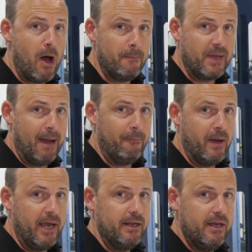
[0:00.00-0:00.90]
Up
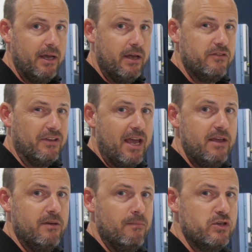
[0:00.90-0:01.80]
campaign.
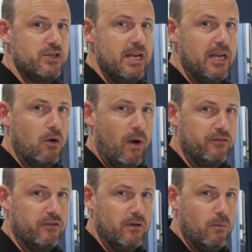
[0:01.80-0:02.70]
Today, the machine in
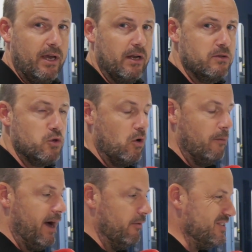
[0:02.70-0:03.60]
question that we're going to talk
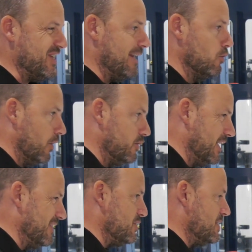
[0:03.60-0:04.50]
about, the technology
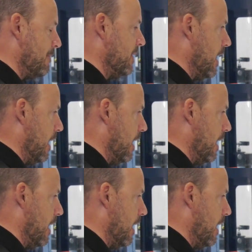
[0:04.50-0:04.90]
in the stepping